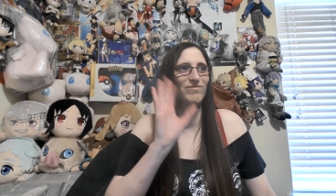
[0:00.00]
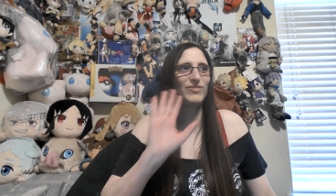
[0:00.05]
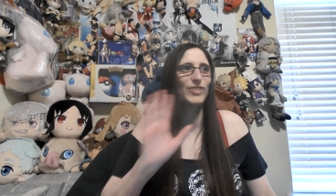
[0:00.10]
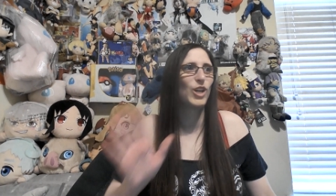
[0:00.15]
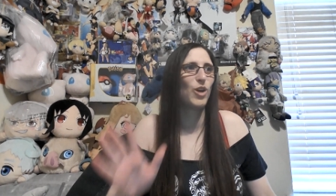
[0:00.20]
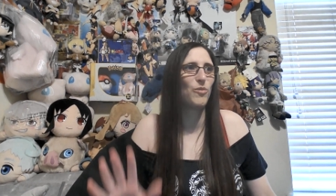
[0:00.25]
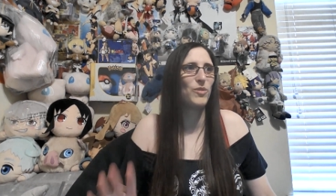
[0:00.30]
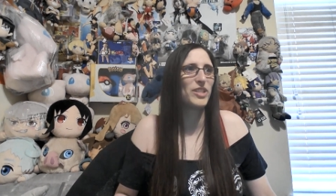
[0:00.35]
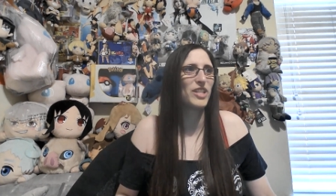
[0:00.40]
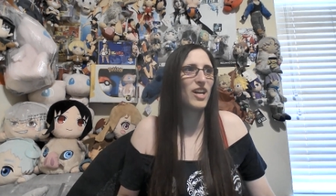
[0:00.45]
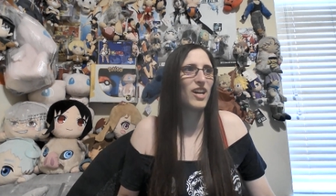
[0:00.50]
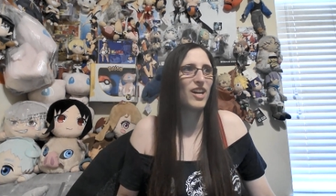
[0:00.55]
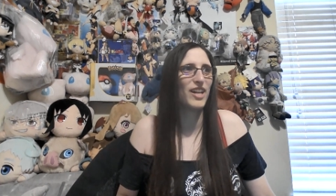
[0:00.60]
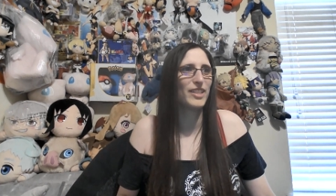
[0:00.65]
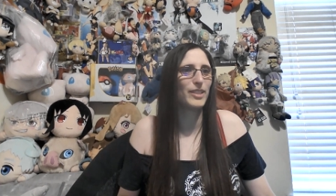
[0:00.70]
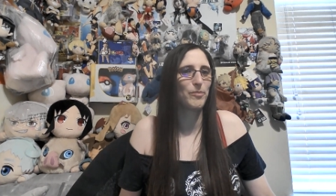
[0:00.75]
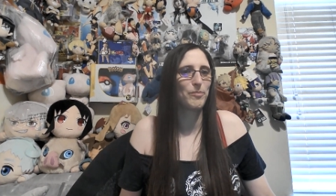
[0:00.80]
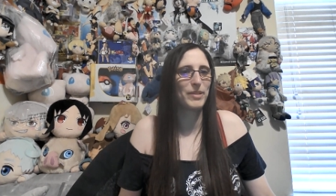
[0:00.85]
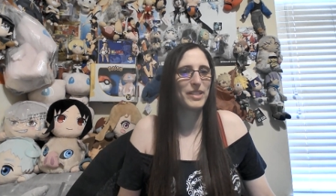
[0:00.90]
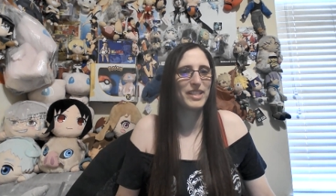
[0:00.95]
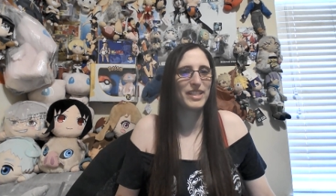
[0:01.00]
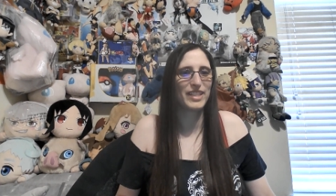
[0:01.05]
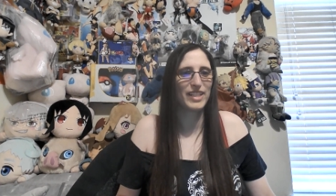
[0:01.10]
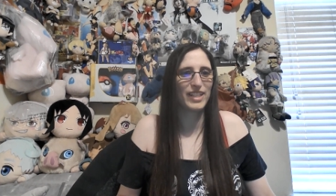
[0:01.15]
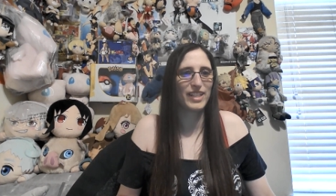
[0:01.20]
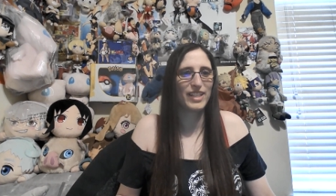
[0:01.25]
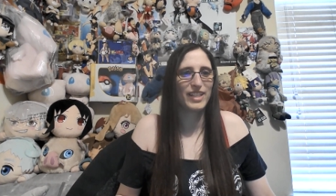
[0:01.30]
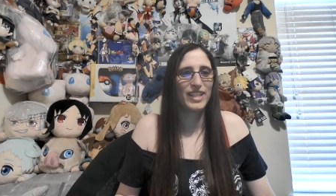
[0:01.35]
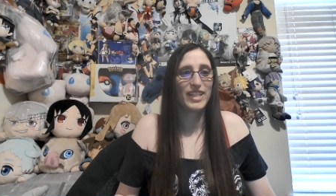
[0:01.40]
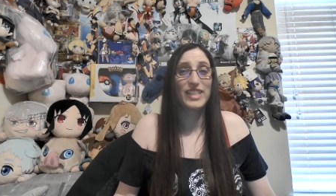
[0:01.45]
going on up in
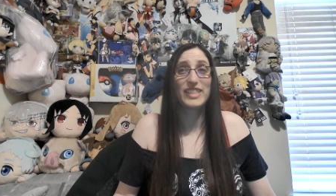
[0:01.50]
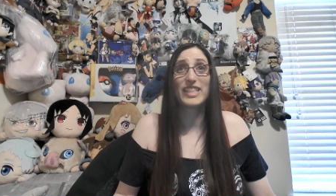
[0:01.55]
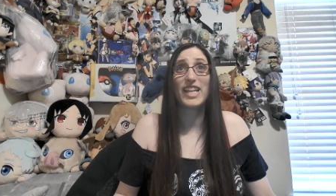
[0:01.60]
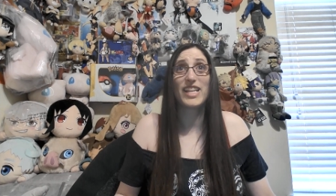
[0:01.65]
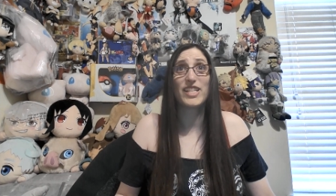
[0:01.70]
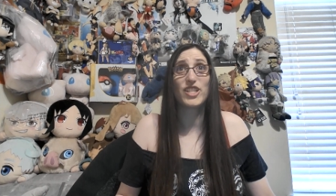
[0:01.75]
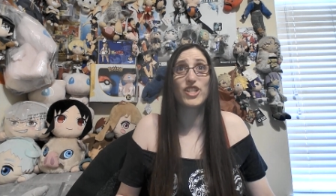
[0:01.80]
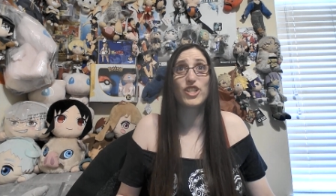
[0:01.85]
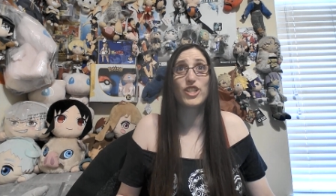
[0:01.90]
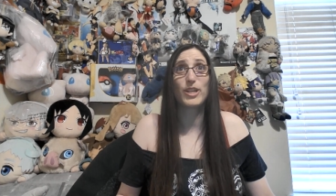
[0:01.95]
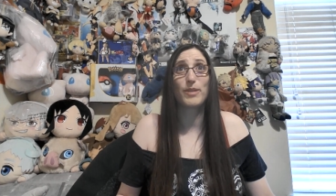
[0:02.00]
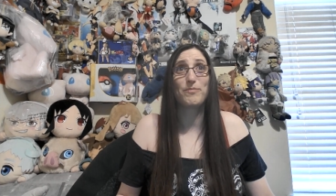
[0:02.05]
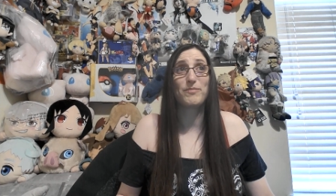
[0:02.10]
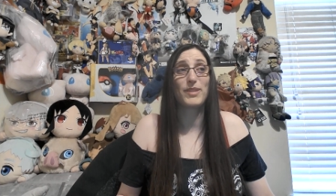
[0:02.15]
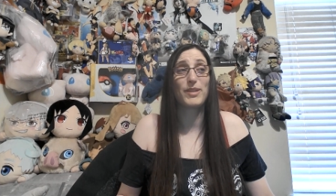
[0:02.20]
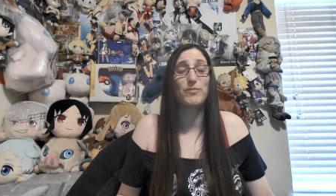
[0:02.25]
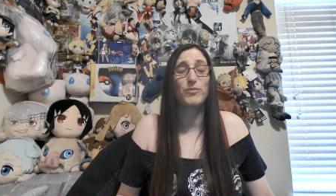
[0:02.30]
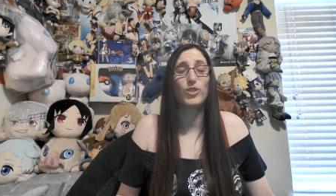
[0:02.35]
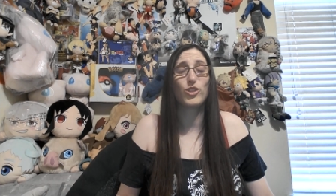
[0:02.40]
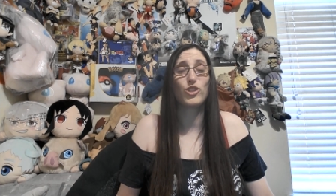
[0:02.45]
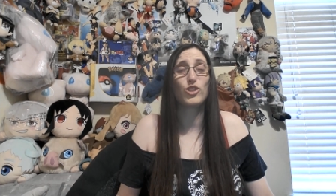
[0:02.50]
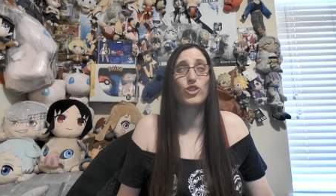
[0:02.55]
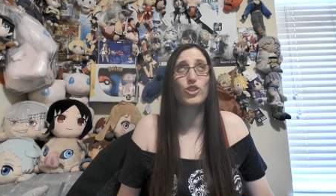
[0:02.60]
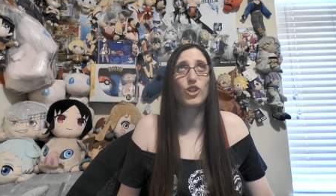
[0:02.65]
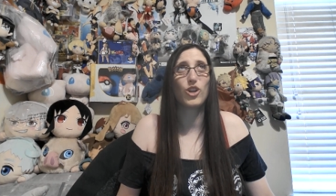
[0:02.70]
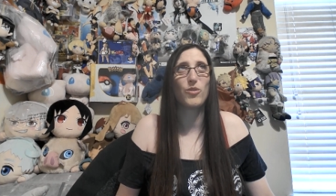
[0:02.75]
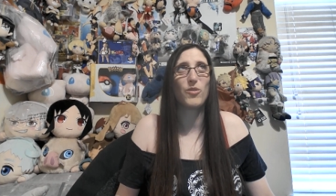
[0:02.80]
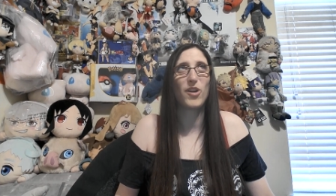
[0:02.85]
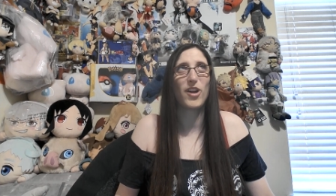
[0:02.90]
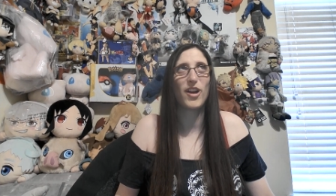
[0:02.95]
here because I shipped them
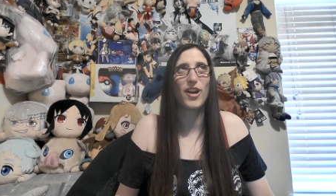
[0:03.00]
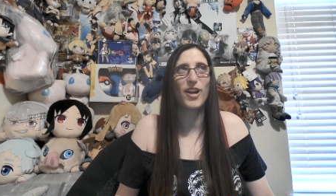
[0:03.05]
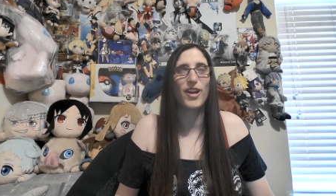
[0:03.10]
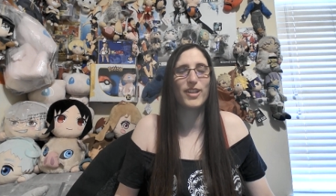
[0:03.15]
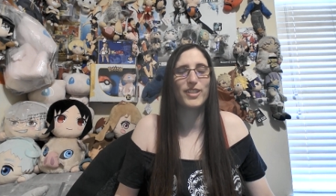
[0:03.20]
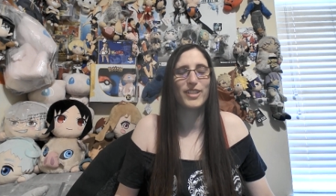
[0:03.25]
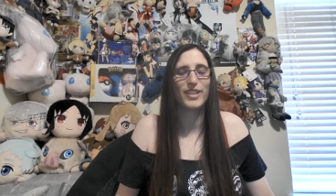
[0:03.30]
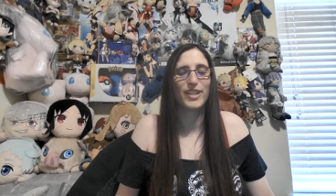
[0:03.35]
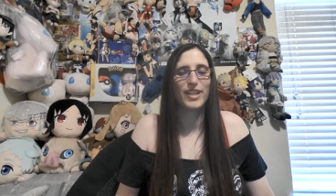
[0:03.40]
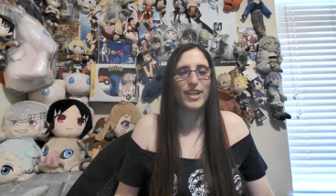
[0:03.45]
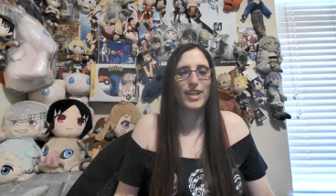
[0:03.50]
so hard.